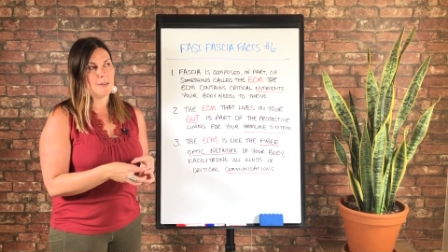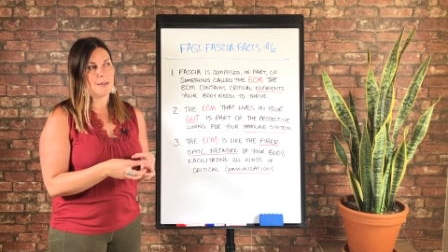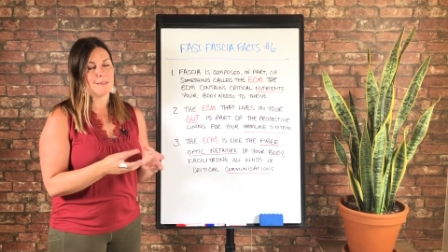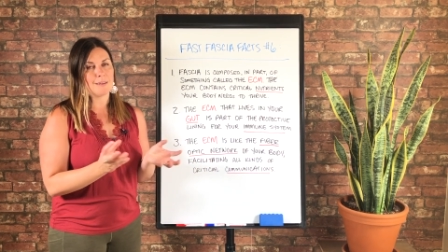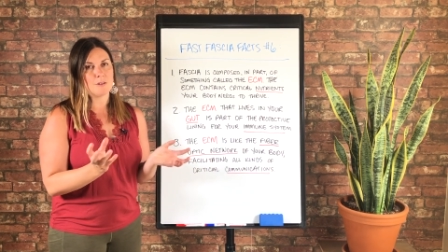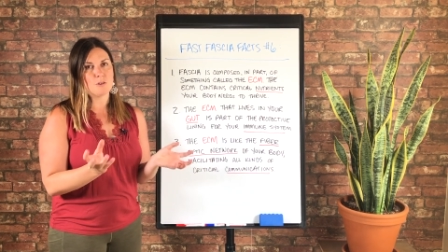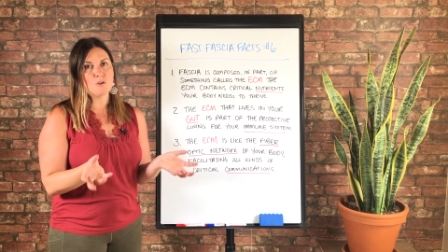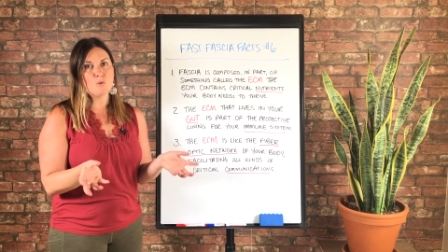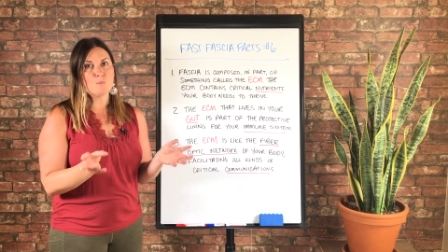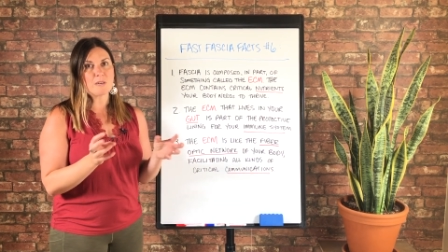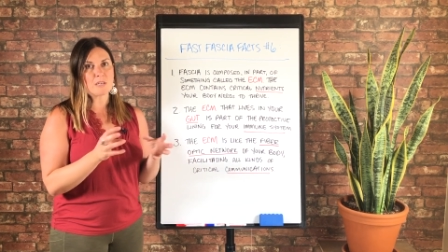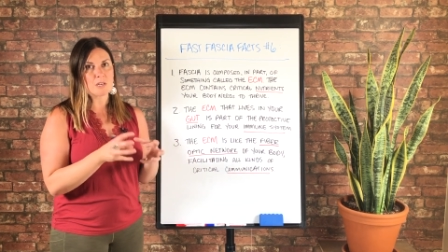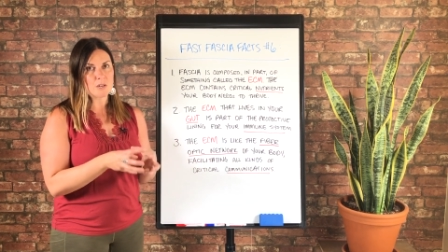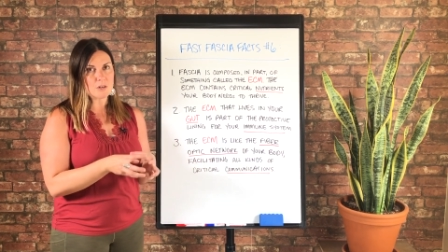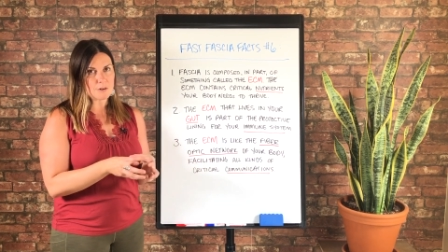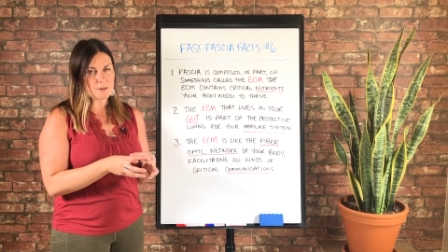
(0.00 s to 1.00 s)
And that new
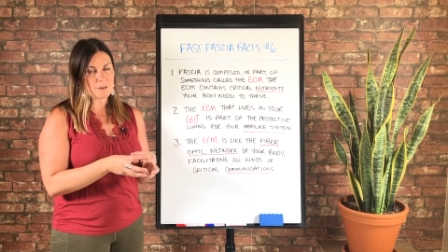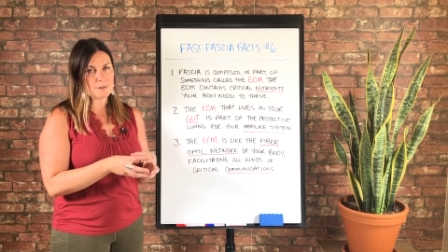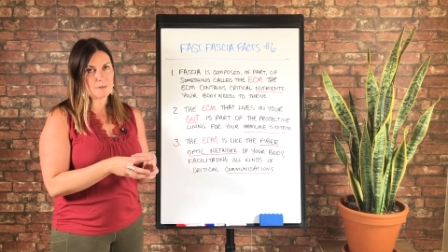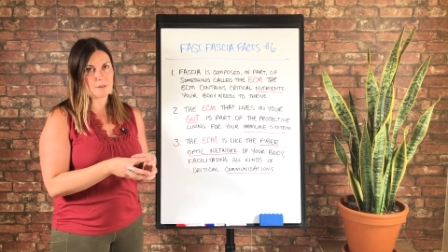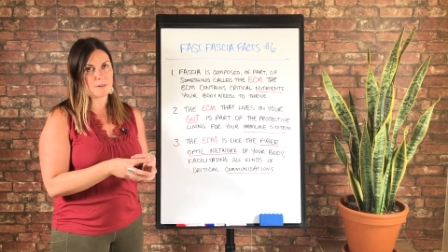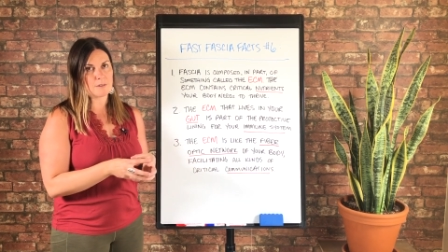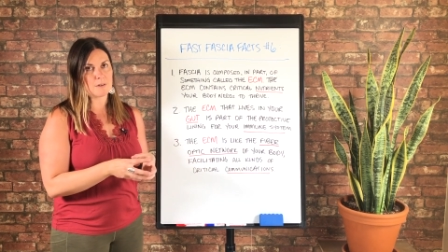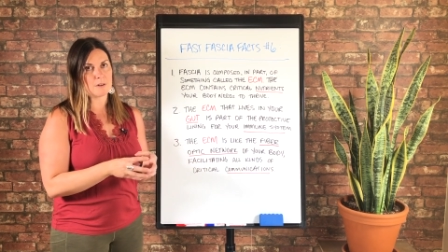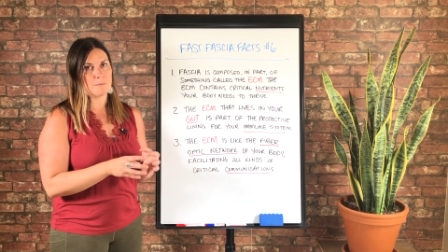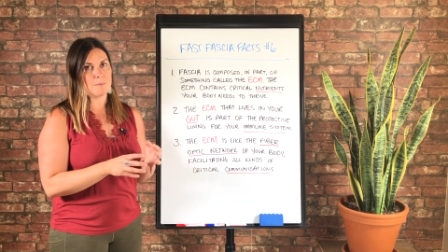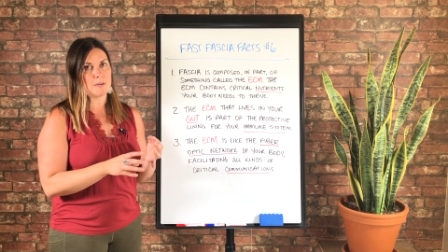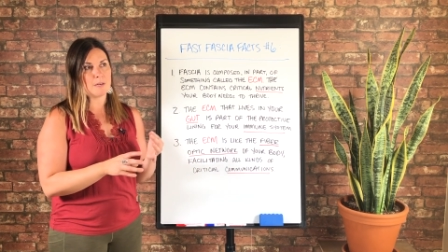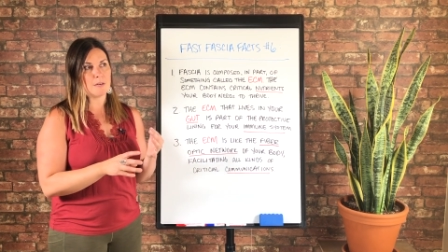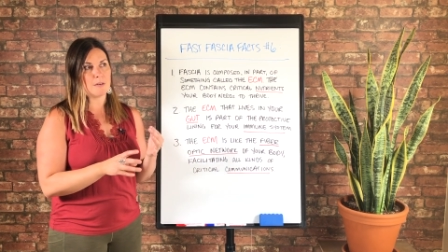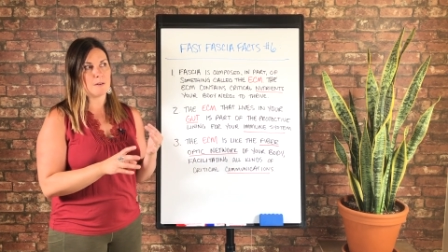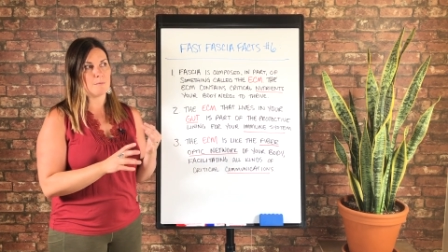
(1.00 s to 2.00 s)
material is gonna
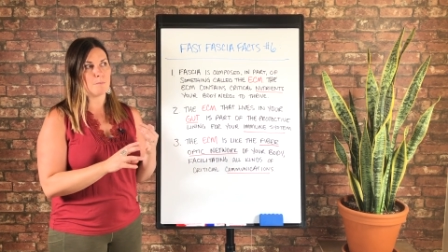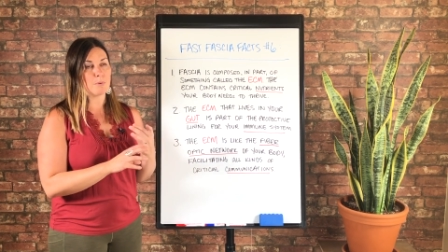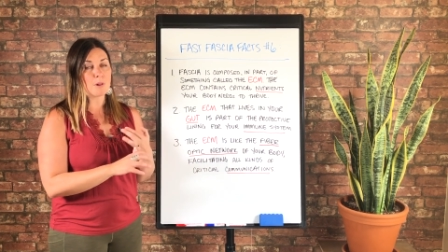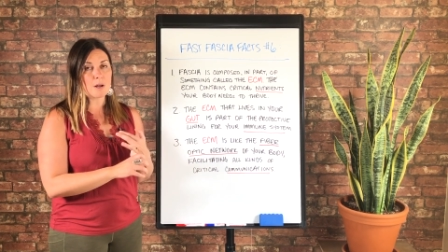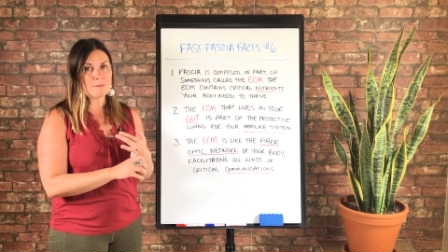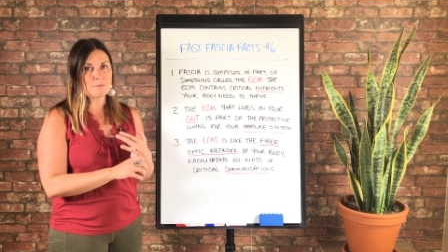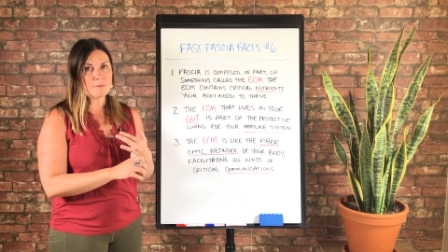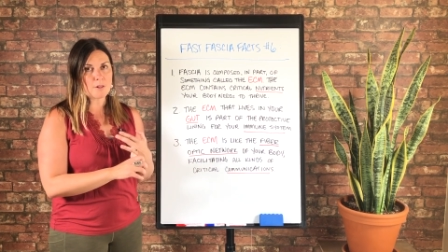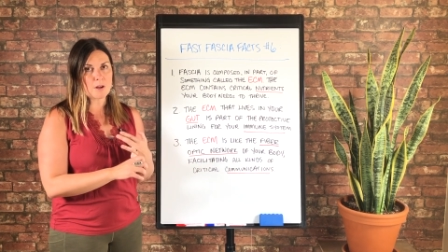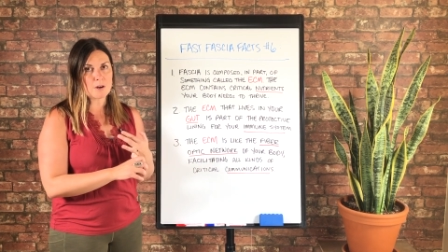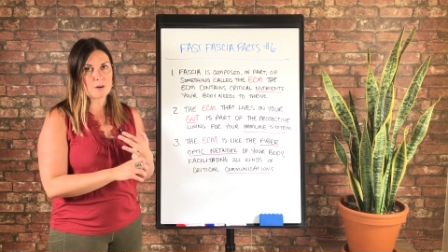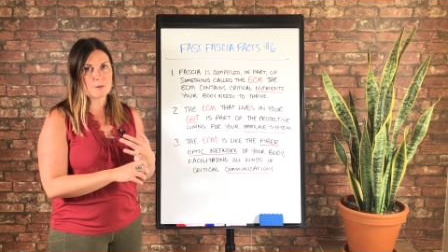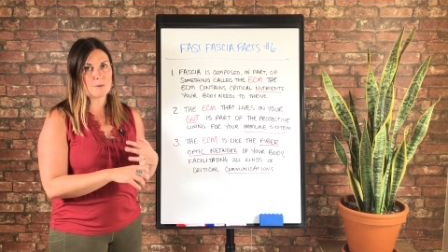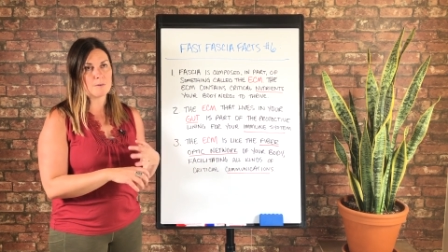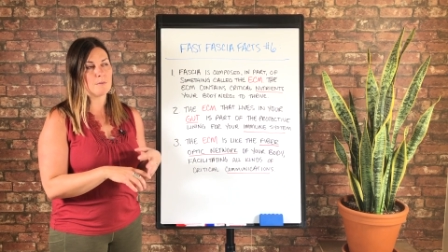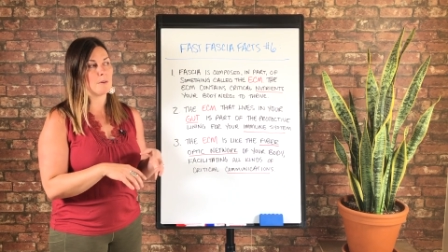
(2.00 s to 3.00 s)
be blood
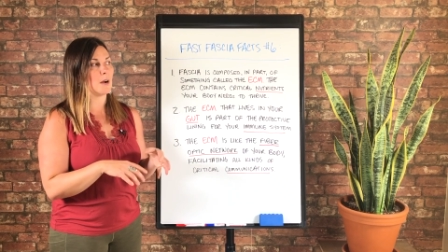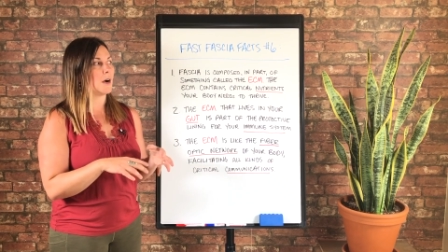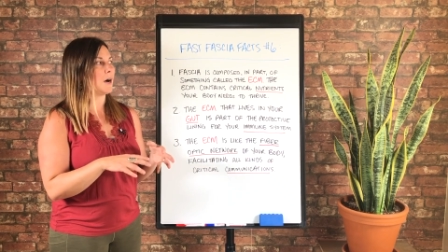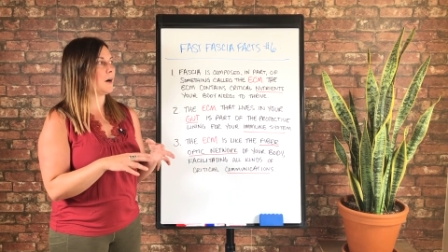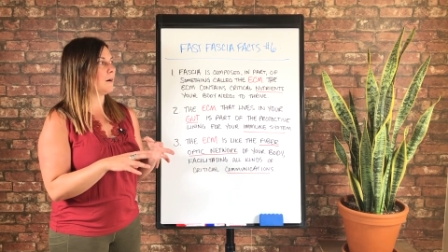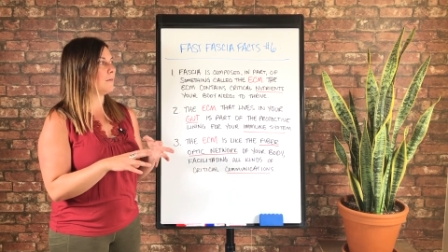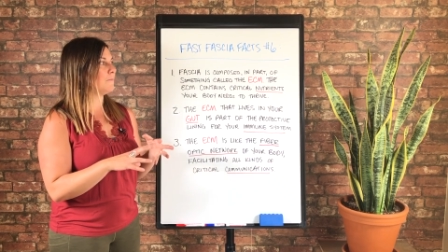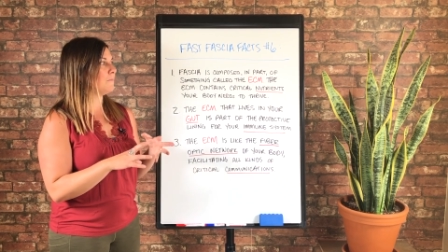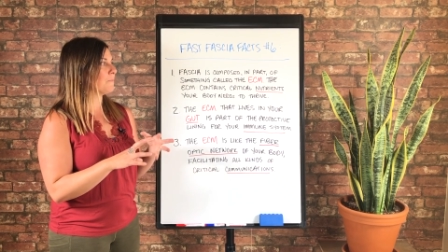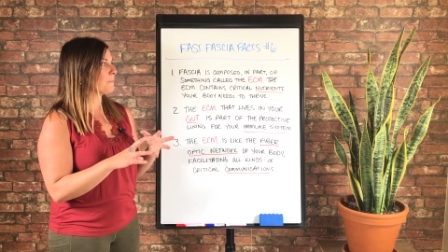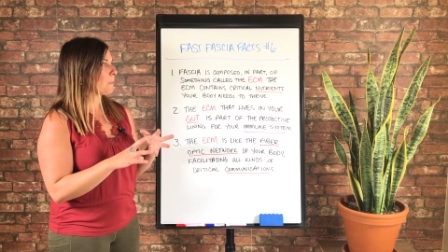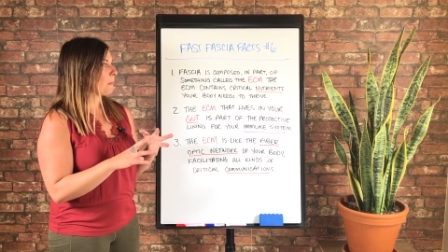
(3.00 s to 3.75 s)
flow, um,